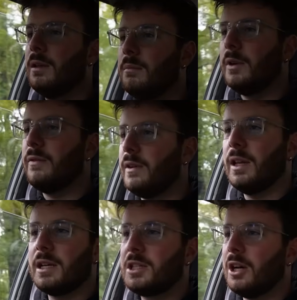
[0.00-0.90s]
but for
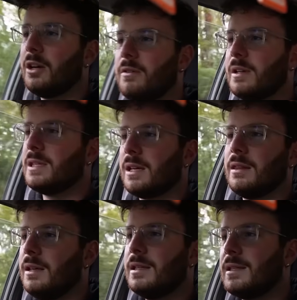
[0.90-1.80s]
like tow runs like
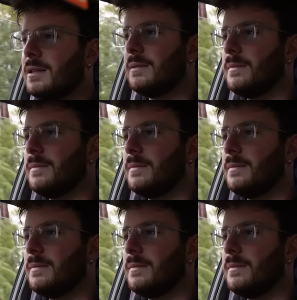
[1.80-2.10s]
this,